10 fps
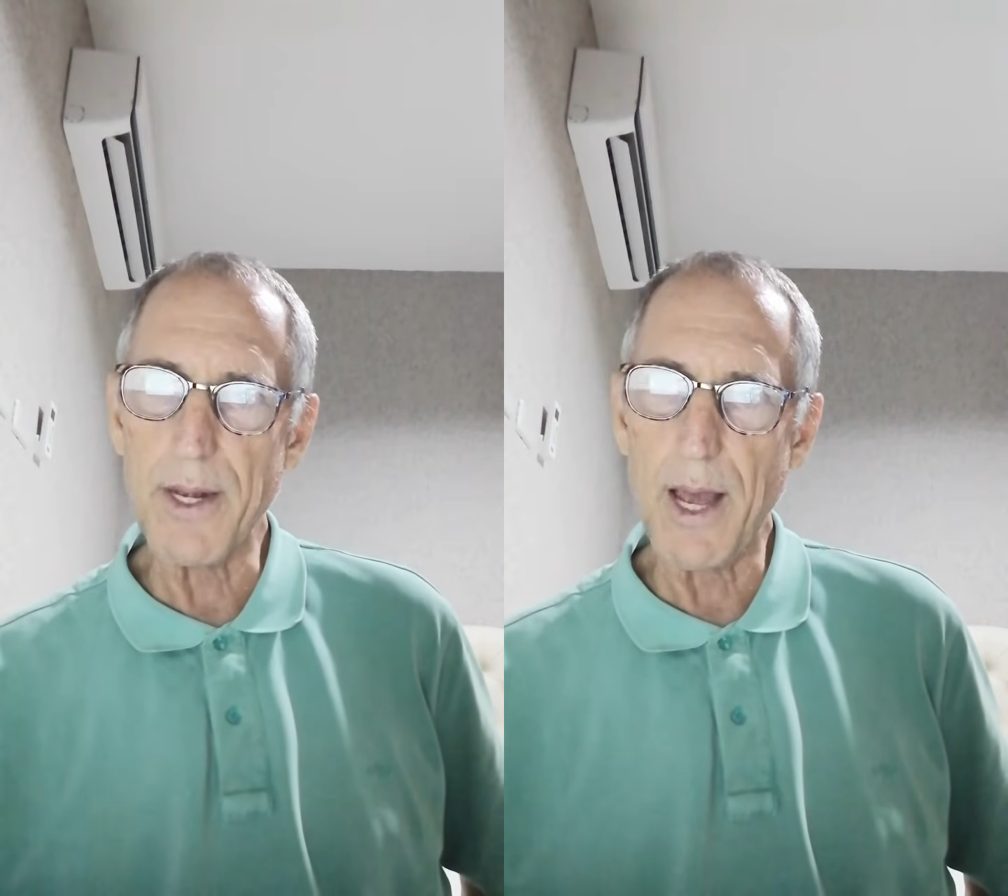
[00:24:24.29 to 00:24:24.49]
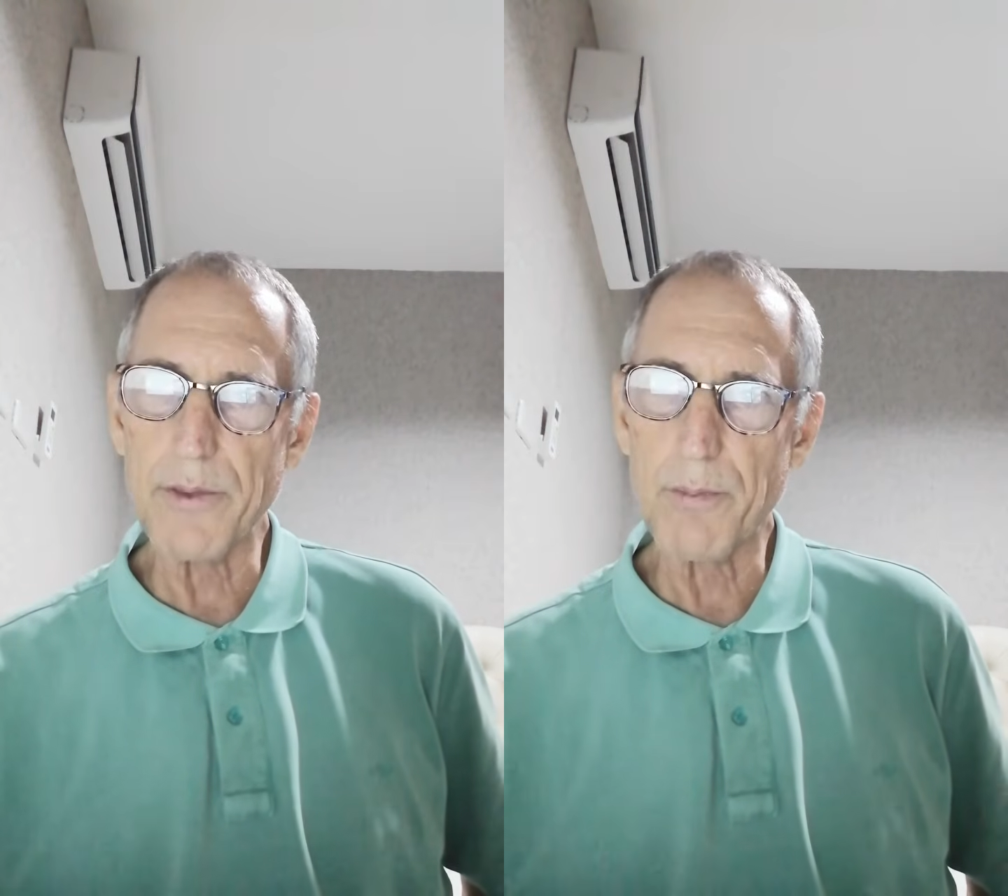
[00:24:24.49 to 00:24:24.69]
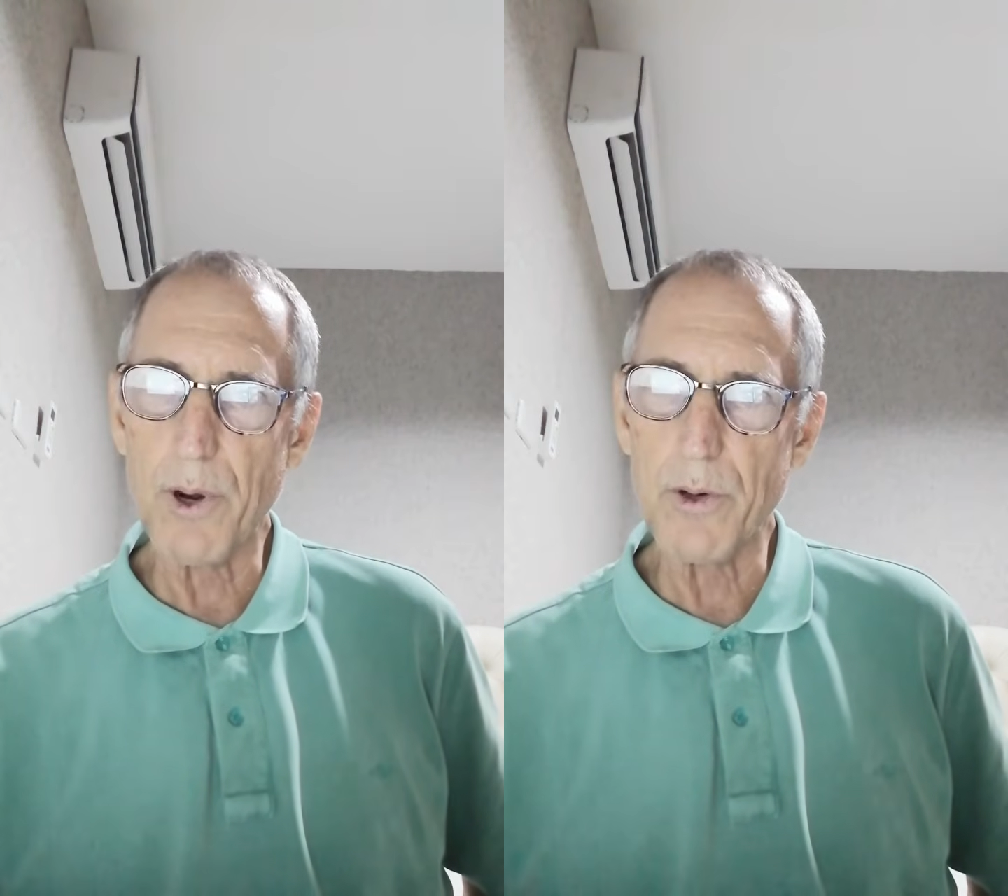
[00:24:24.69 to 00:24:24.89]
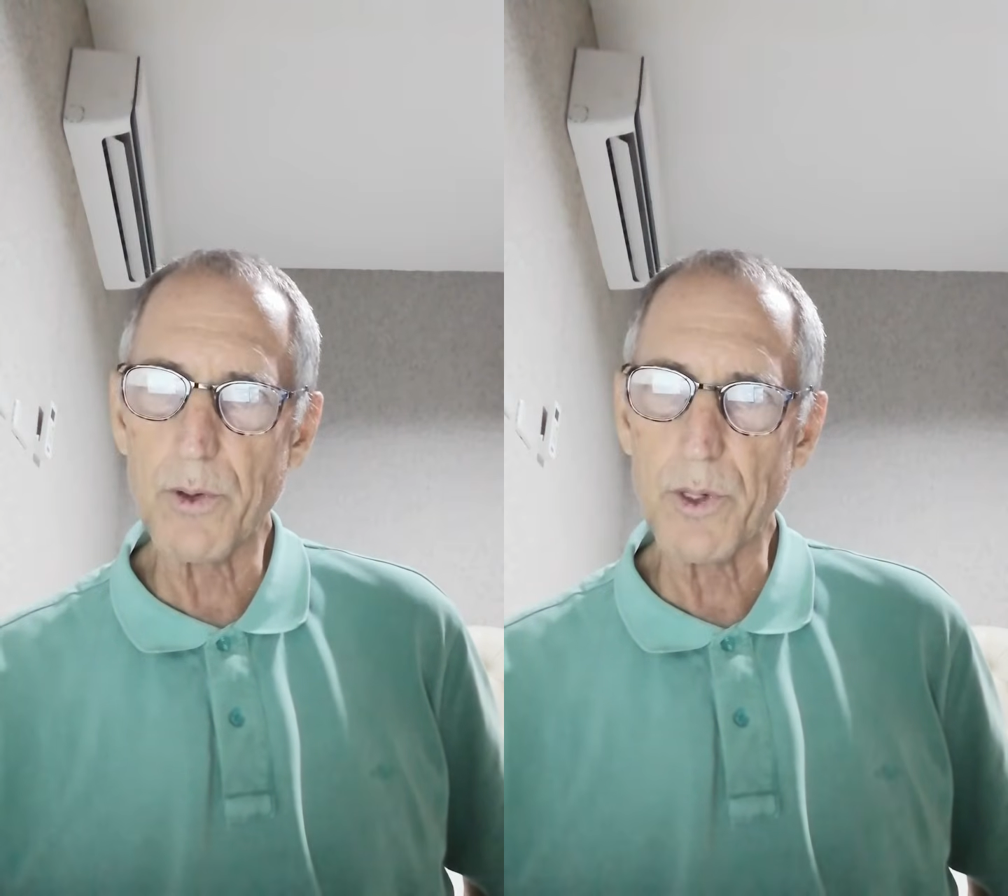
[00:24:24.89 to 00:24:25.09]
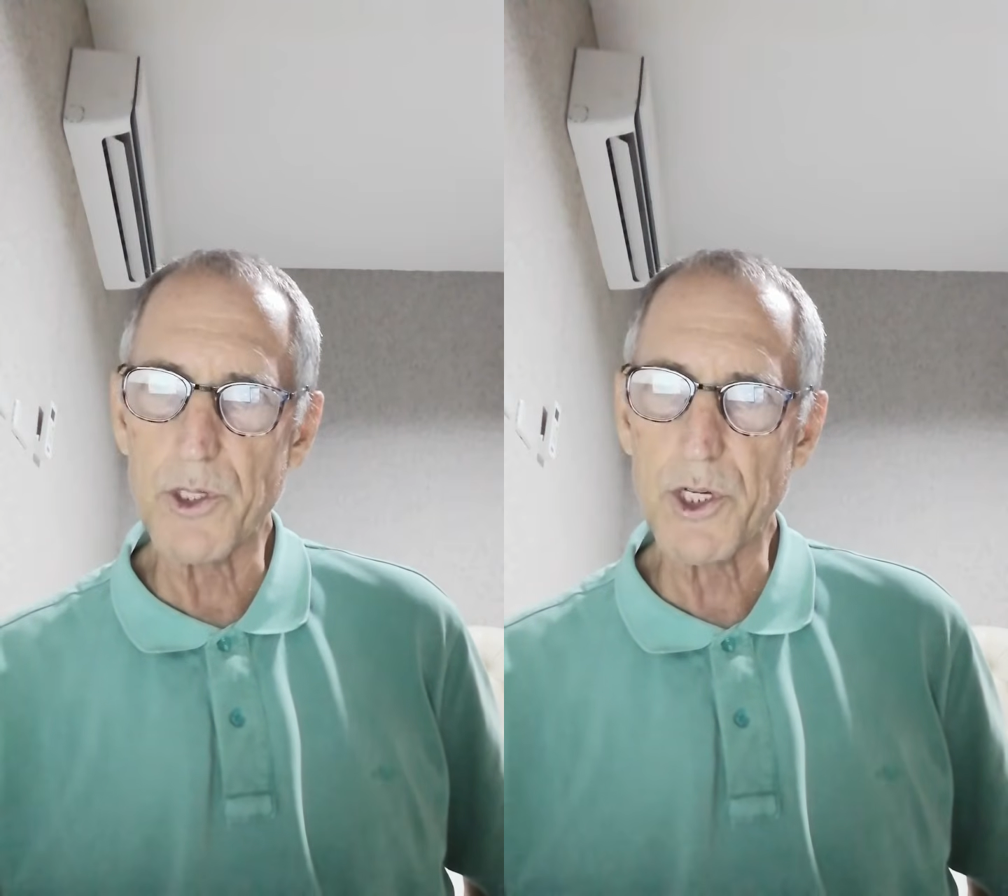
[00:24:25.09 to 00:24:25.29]
not the
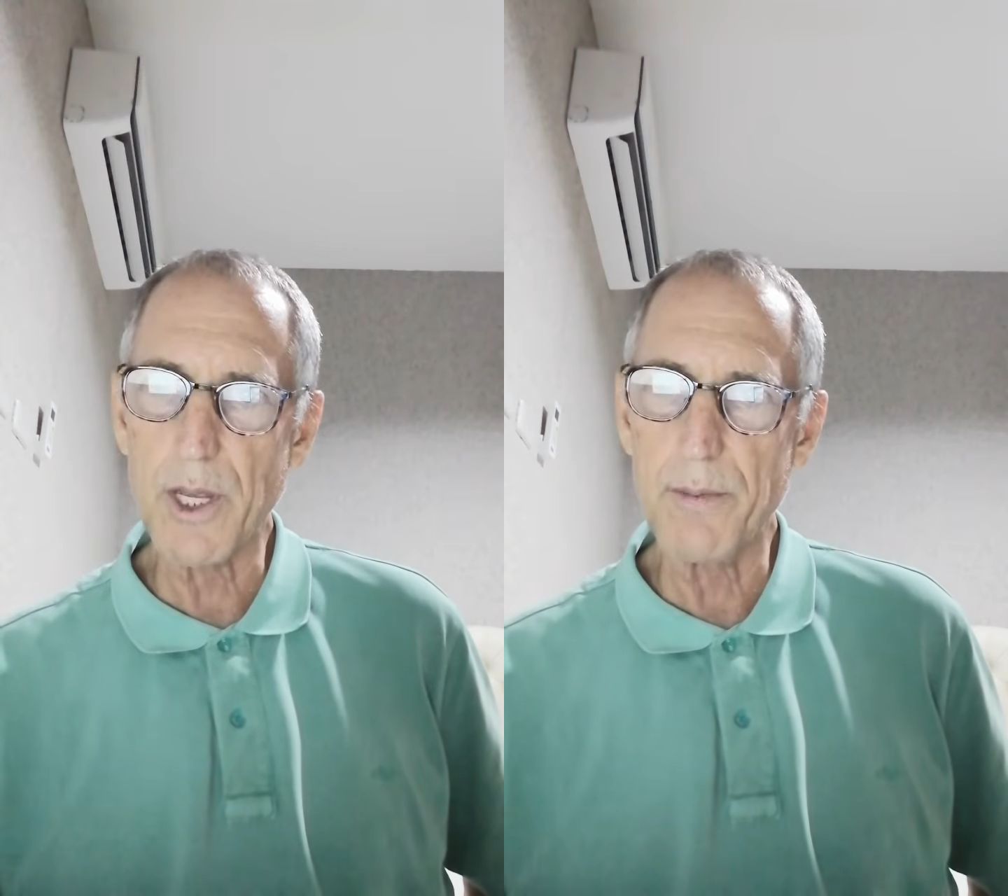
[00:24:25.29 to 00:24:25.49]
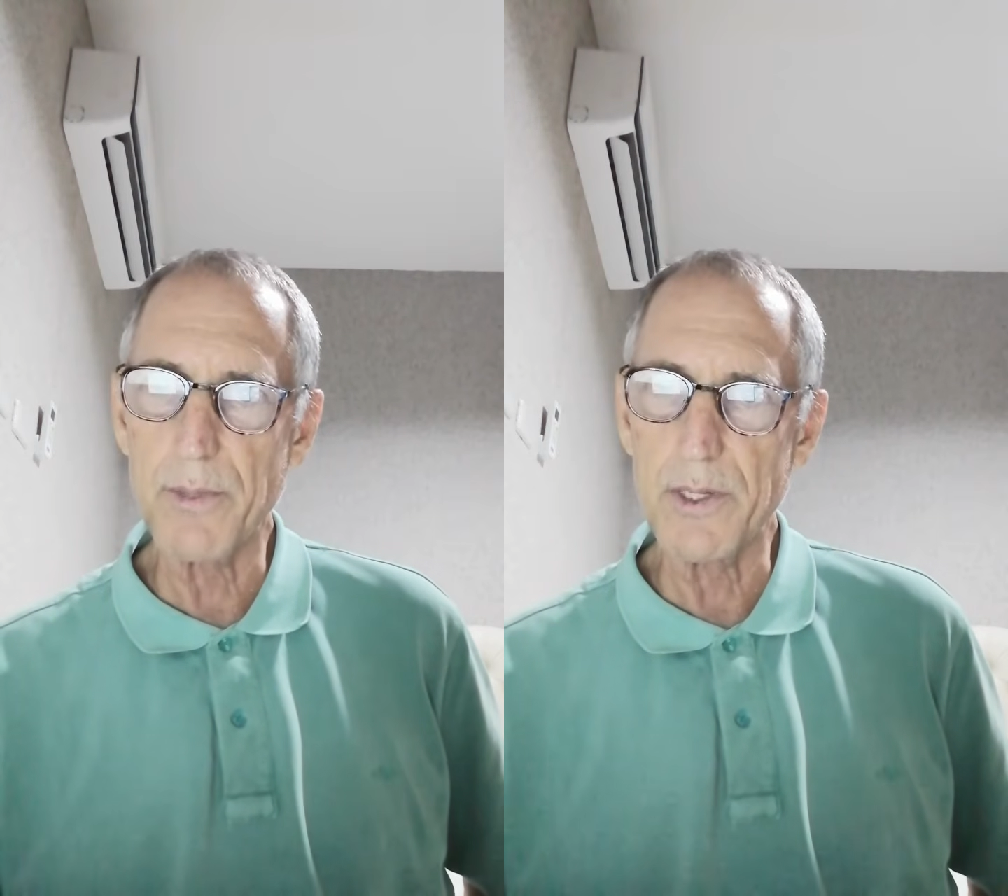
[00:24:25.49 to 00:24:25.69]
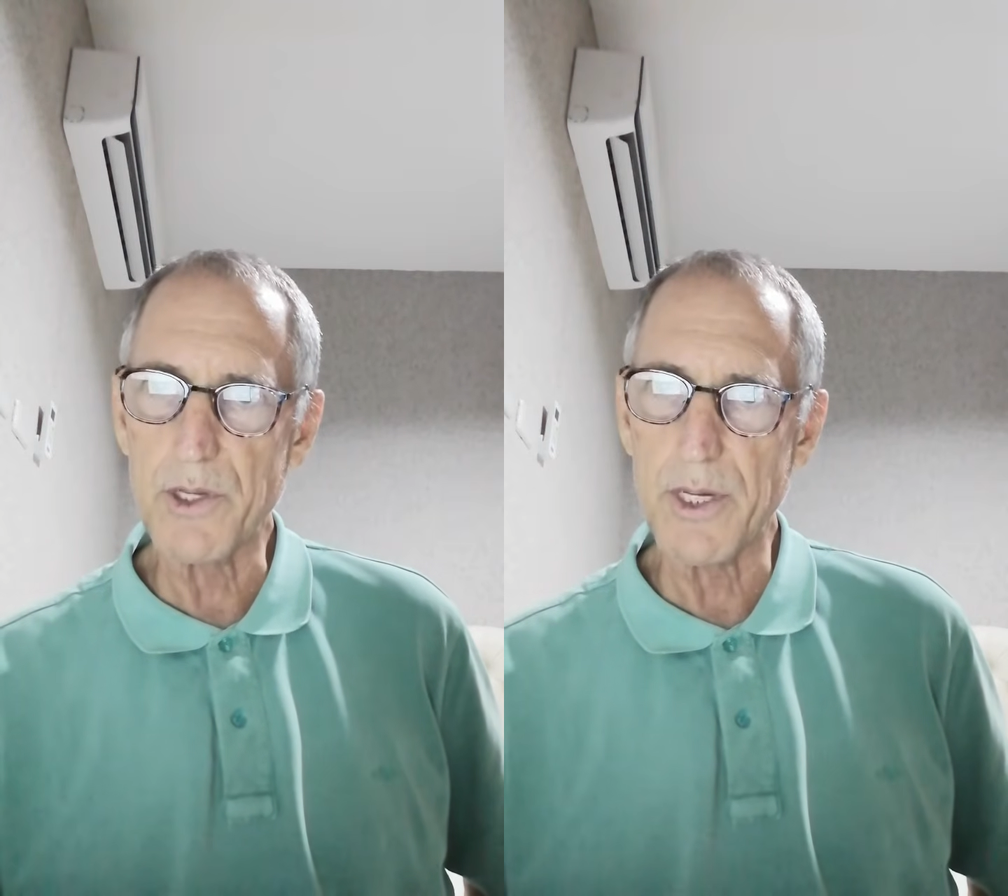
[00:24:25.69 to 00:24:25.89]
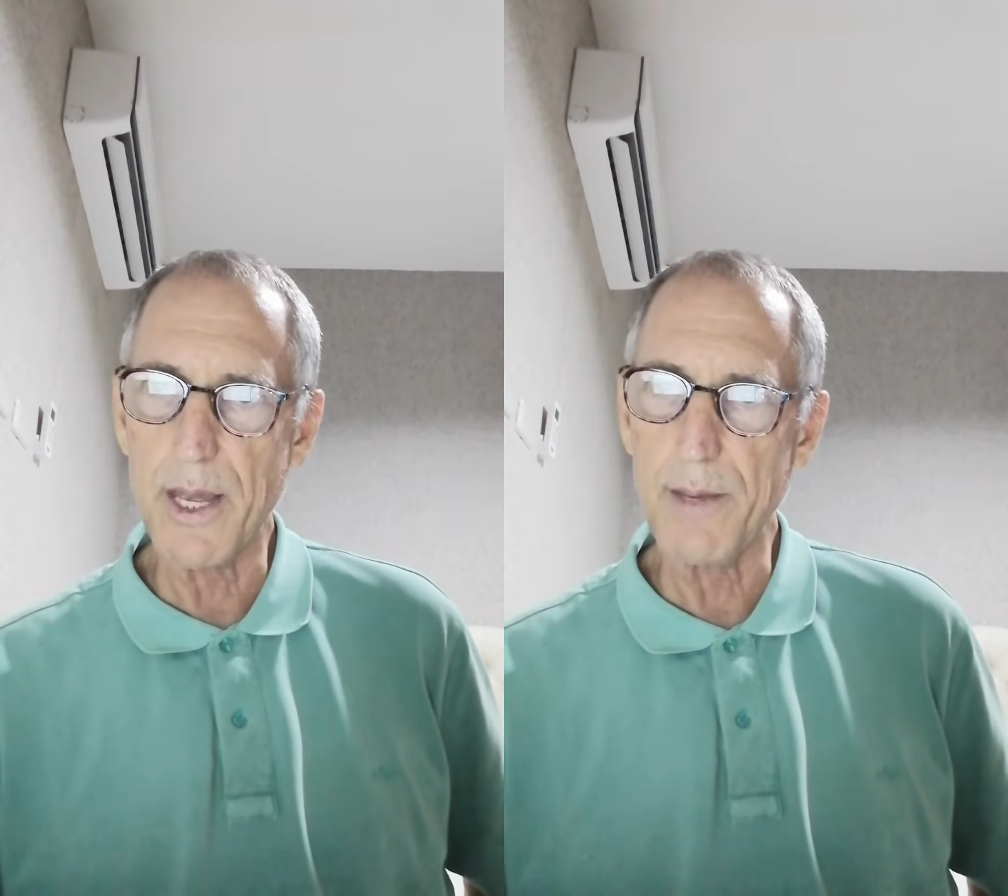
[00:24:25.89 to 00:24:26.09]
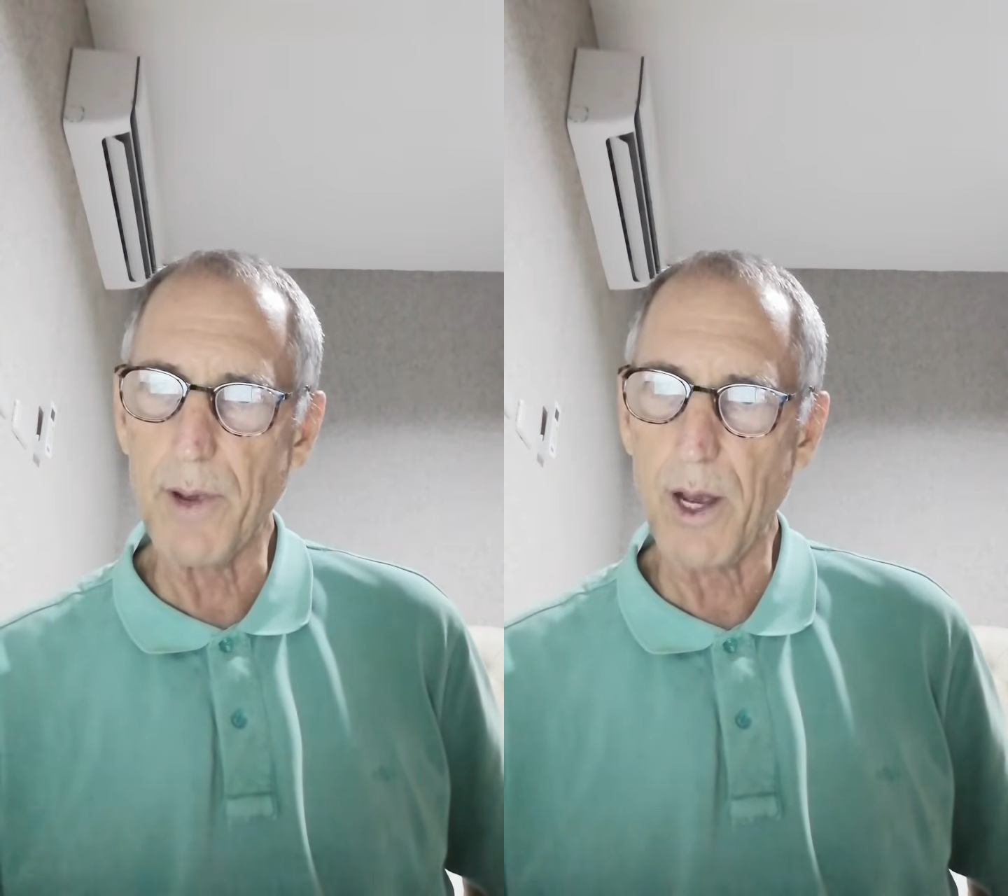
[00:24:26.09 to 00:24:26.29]
brokerage company's name,